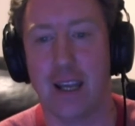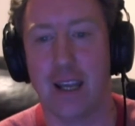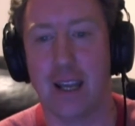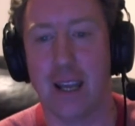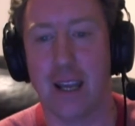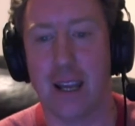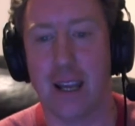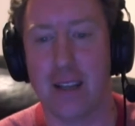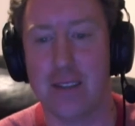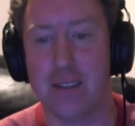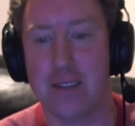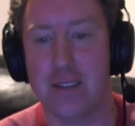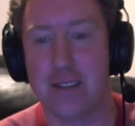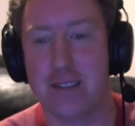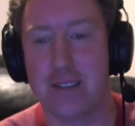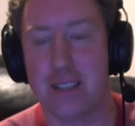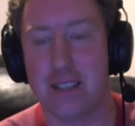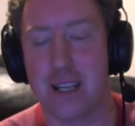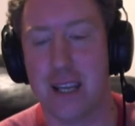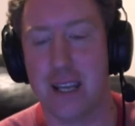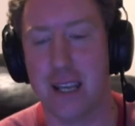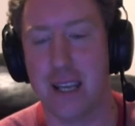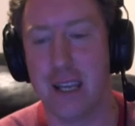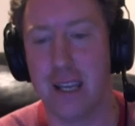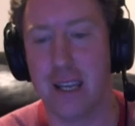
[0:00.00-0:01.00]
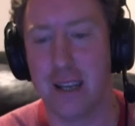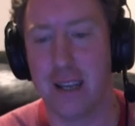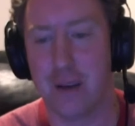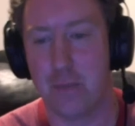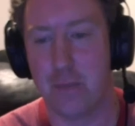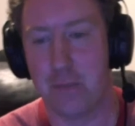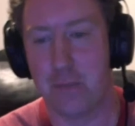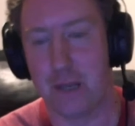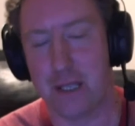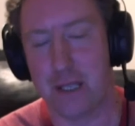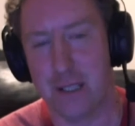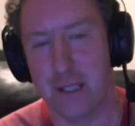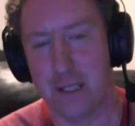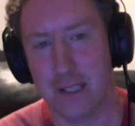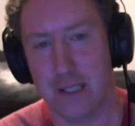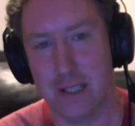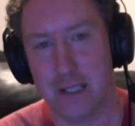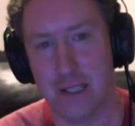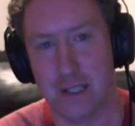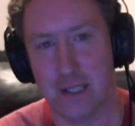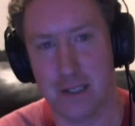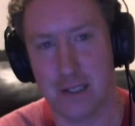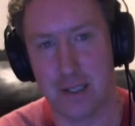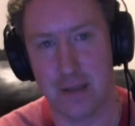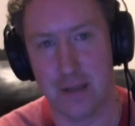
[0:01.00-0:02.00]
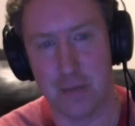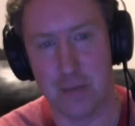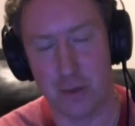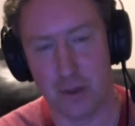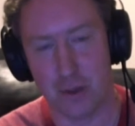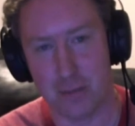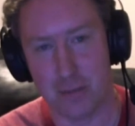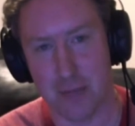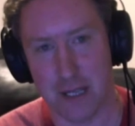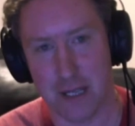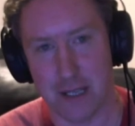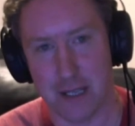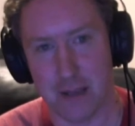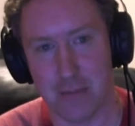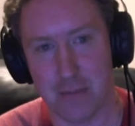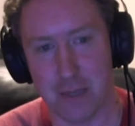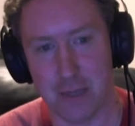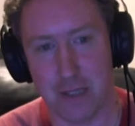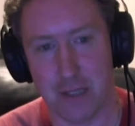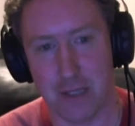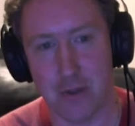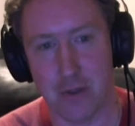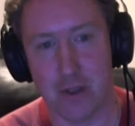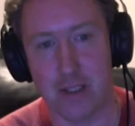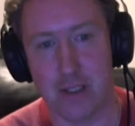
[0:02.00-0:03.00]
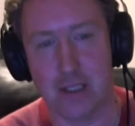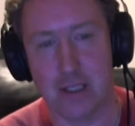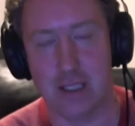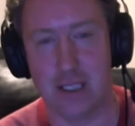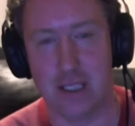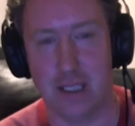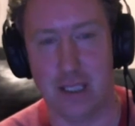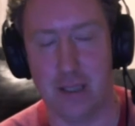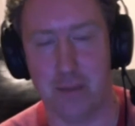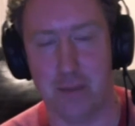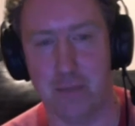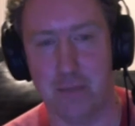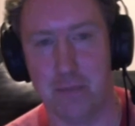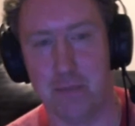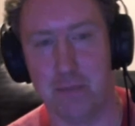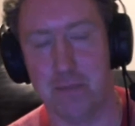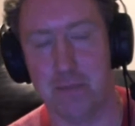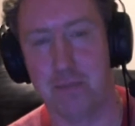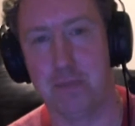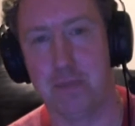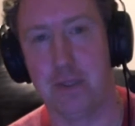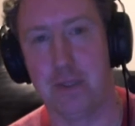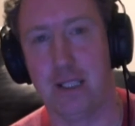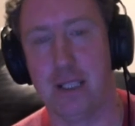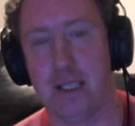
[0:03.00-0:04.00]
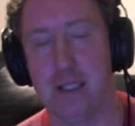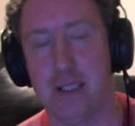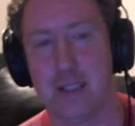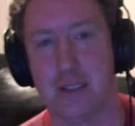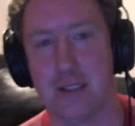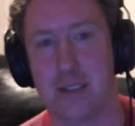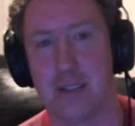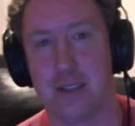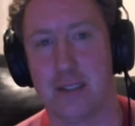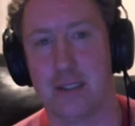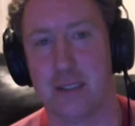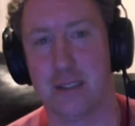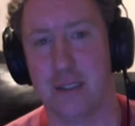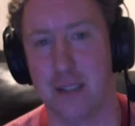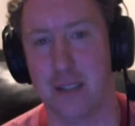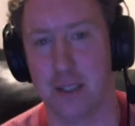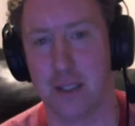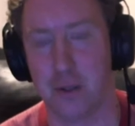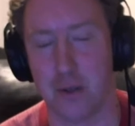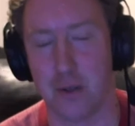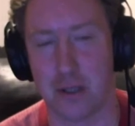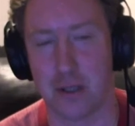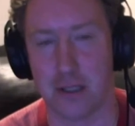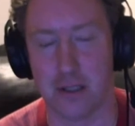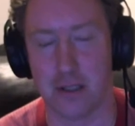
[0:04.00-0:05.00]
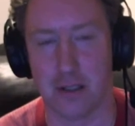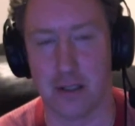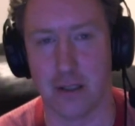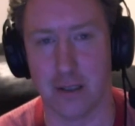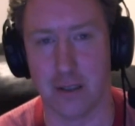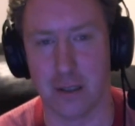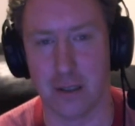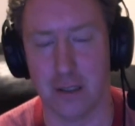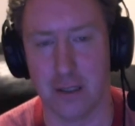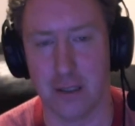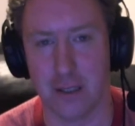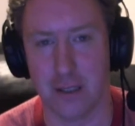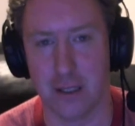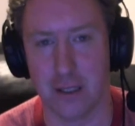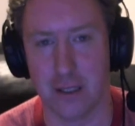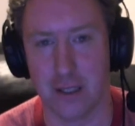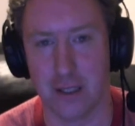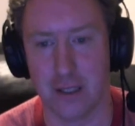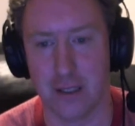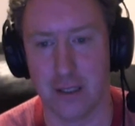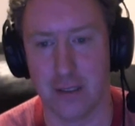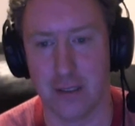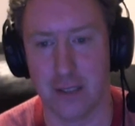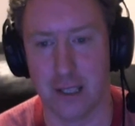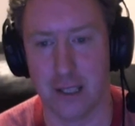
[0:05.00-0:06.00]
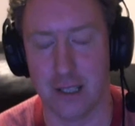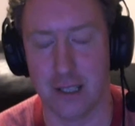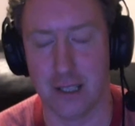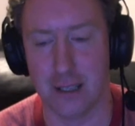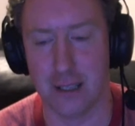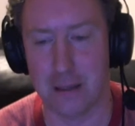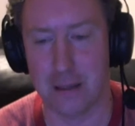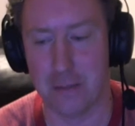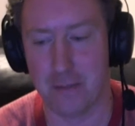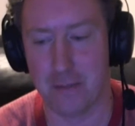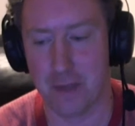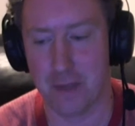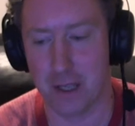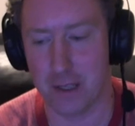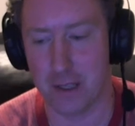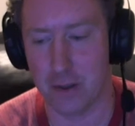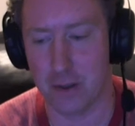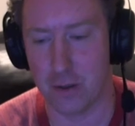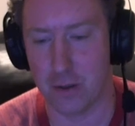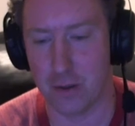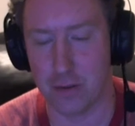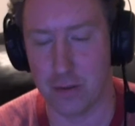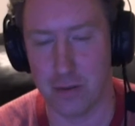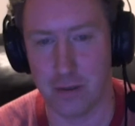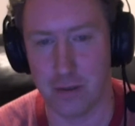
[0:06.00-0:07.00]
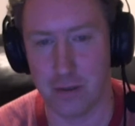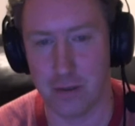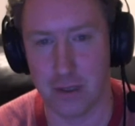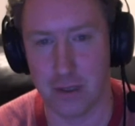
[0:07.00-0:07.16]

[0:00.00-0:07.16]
his uh, opinion has got more merit because he plays the dog and duck, right? And all